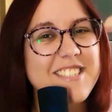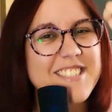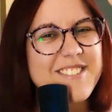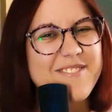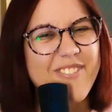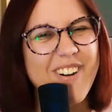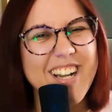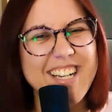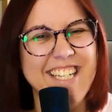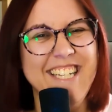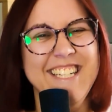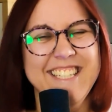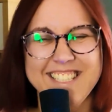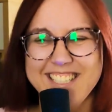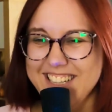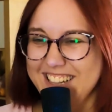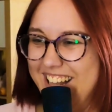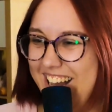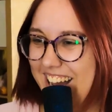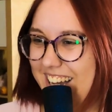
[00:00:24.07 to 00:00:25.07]
She's fucking alive!
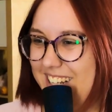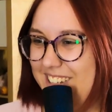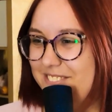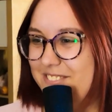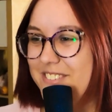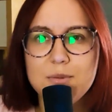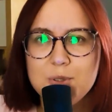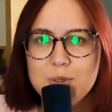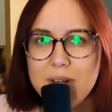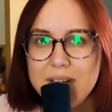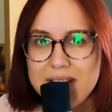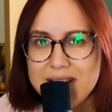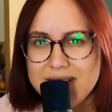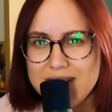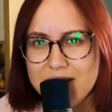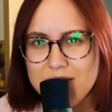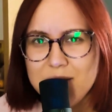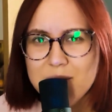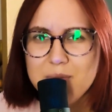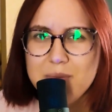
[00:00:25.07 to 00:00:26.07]
I'm trying
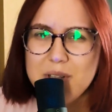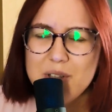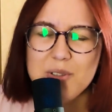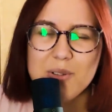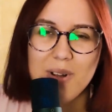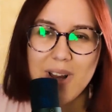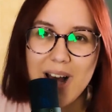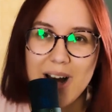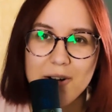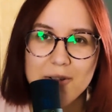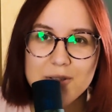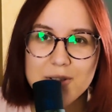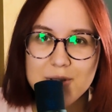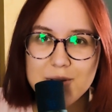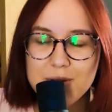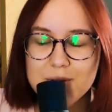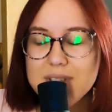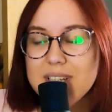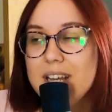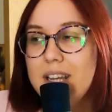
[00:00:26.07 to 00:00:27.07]
not to be too loud
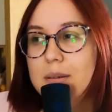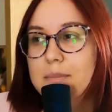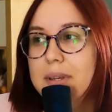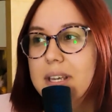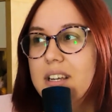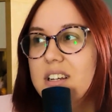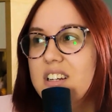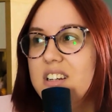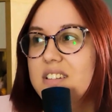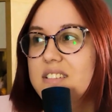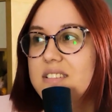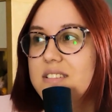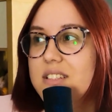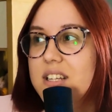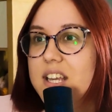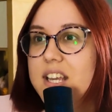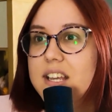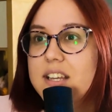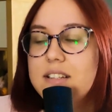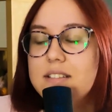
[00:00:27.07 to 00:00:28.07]
today because
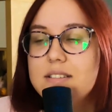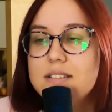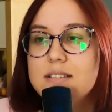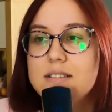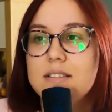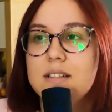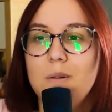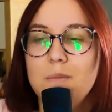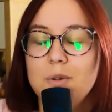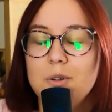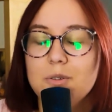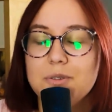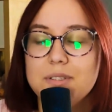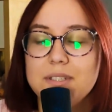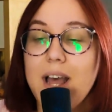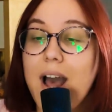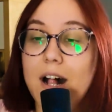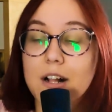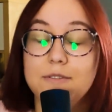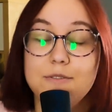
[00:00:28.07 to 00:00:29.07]
it's
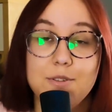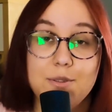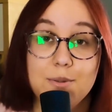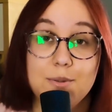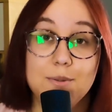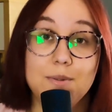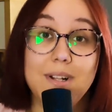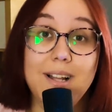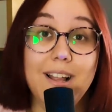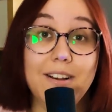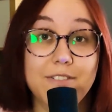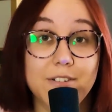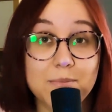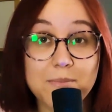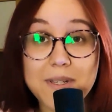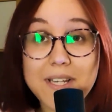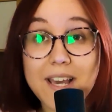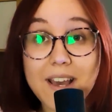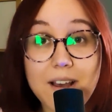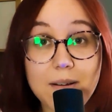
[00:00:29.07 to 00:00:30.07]
almost
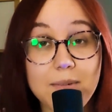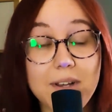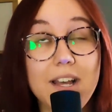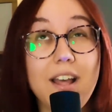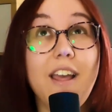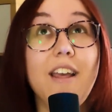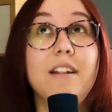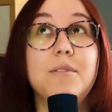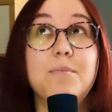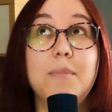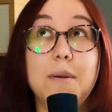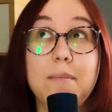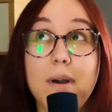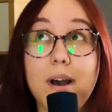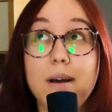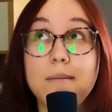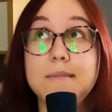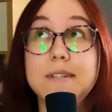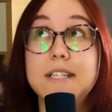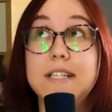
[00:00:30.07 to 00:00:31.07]
11:30 p.m. and my
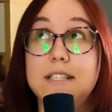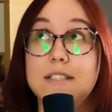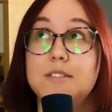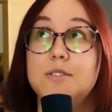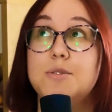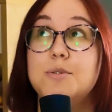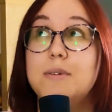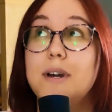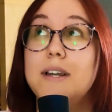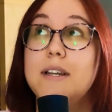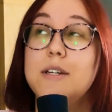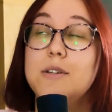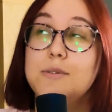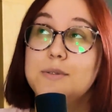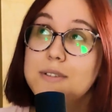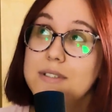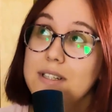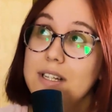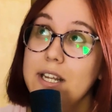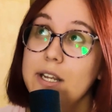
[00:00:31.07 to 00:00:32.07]
mom is trying
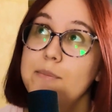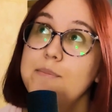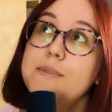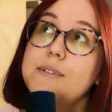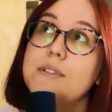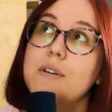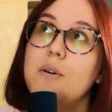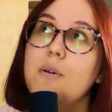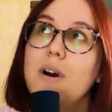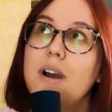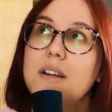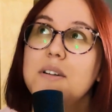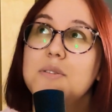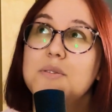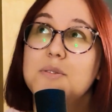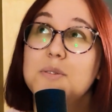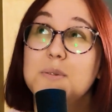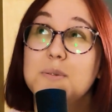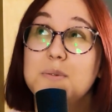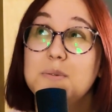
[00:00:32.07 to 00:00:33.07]
to sleep, so I
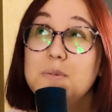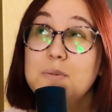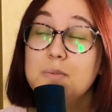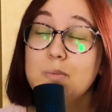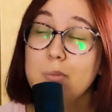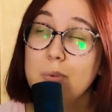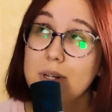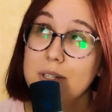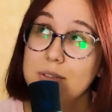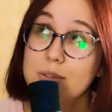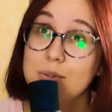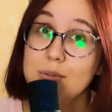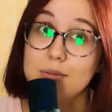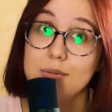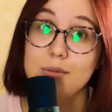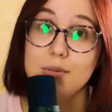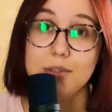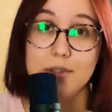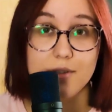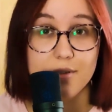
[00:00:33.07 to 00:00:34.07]
don't want
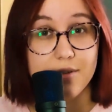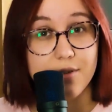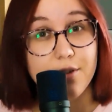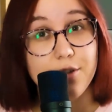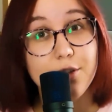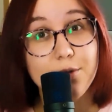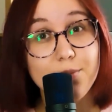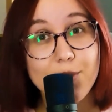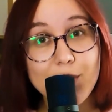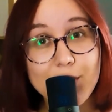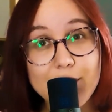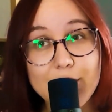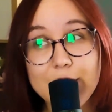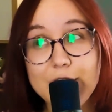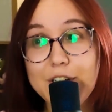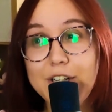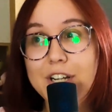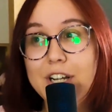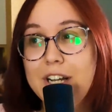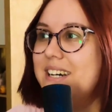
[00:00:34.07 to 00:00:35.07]
to disturb
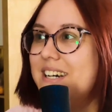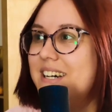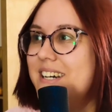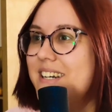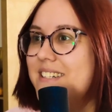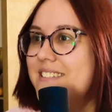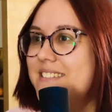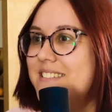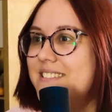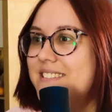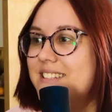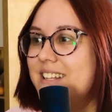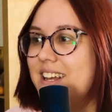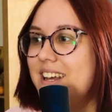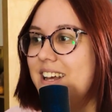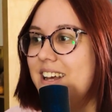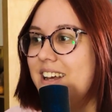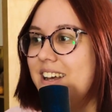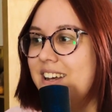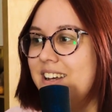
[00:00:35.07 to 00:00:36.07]
her, but
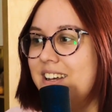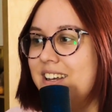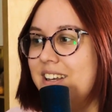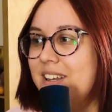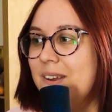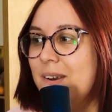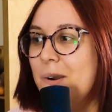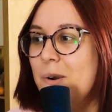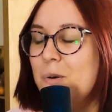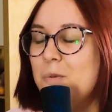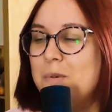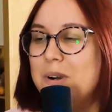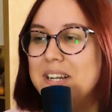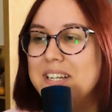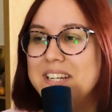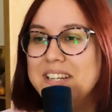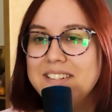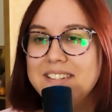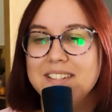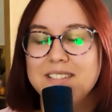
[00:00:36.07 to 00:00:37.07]
I hope
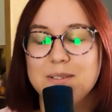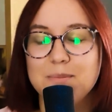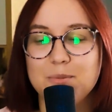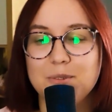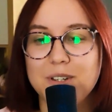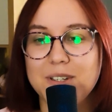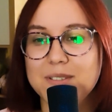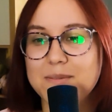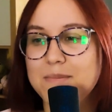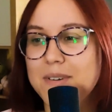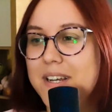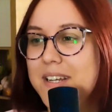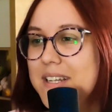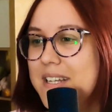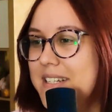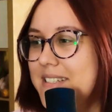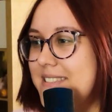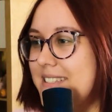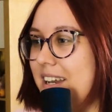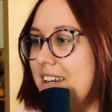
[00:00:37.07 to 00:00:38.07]
I can express my
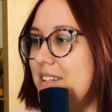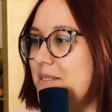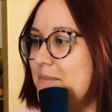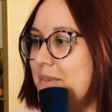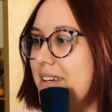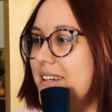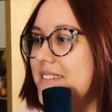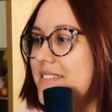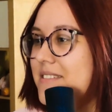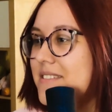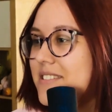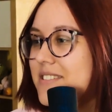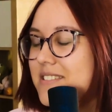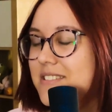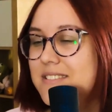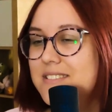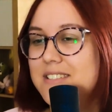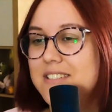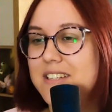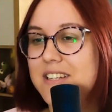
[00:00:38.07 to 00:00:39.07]

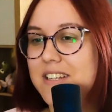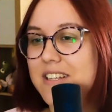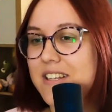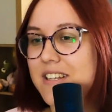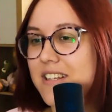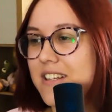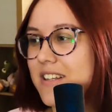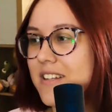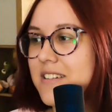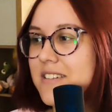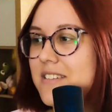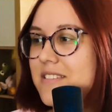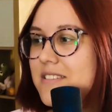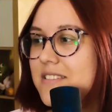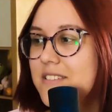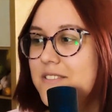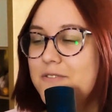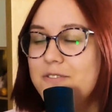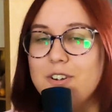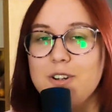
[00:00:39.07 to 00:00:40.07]
excitement
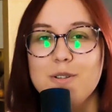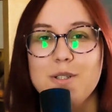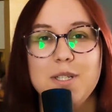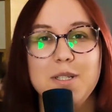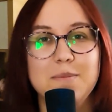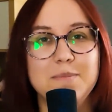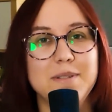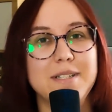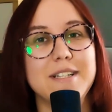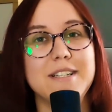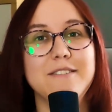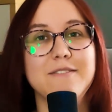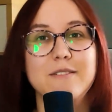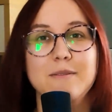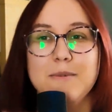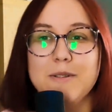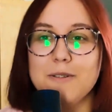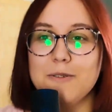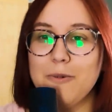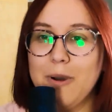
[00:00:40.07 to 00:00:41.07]
in a very
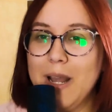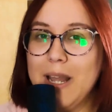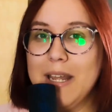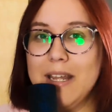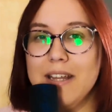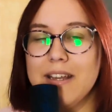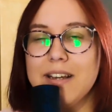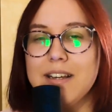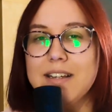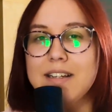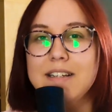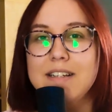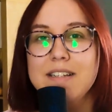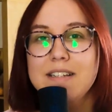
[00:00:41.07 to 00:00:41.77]
believable way